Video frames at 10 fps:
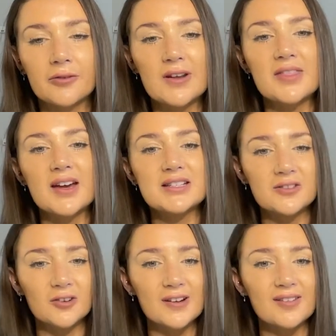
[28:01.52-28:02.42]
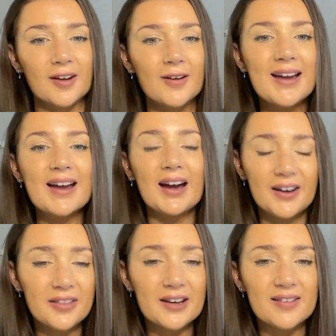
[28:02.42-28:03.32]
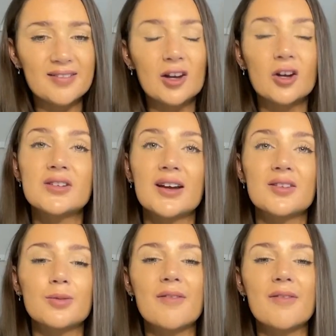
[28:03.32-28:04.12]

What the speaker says: 3:33. So another listed contest